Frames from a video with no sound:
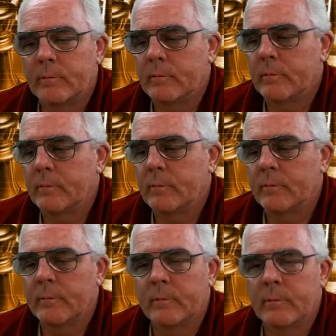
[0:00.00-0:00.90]

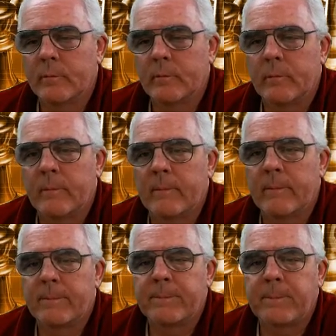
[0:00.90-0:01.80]

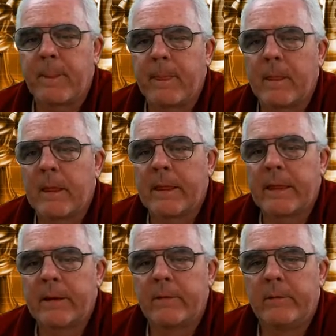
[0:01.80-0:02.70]

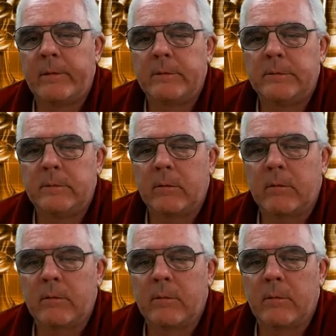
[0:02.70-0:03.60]

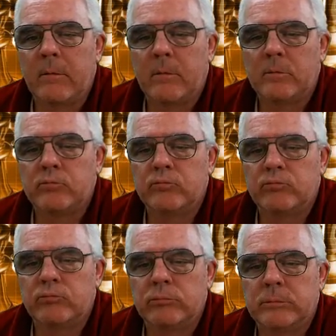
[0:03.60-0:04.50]

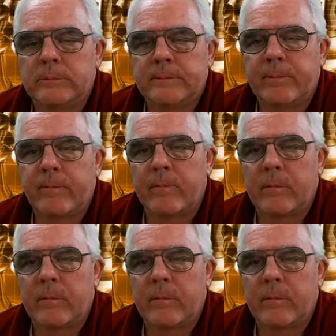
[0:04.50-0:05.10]
(no one is talking)